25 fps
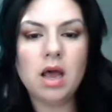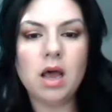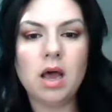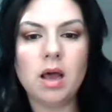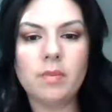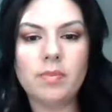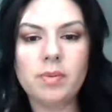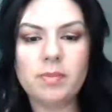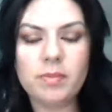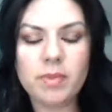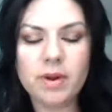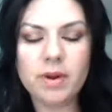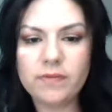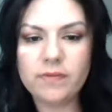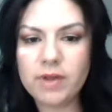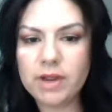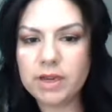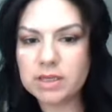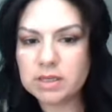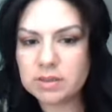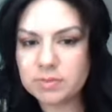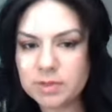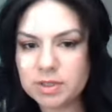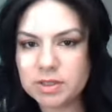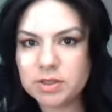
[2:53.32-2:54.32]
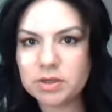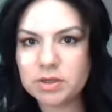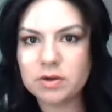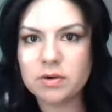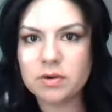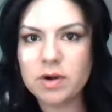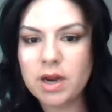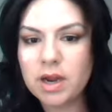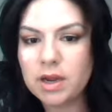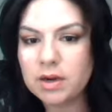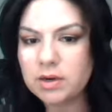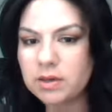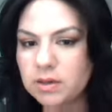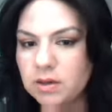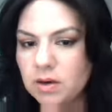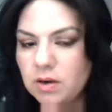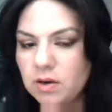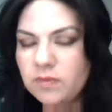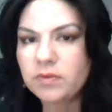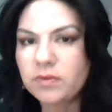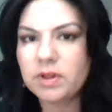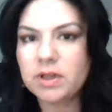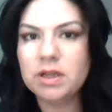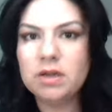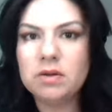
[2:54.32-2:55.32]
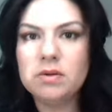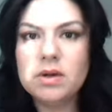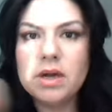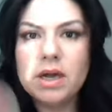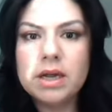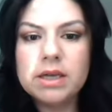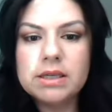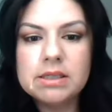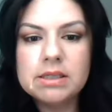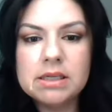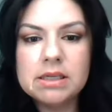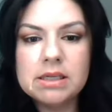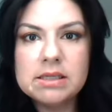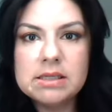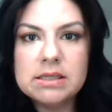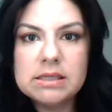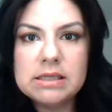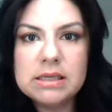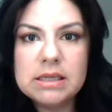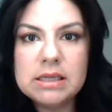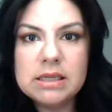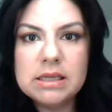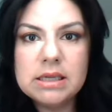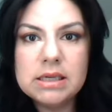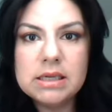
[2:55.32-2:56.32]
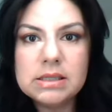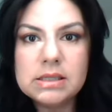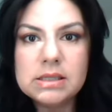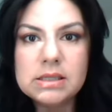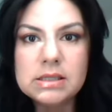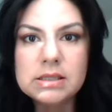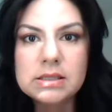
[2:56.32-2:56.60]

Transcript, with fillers: up in my face. Let me turn around. Hopefully you guys can see this.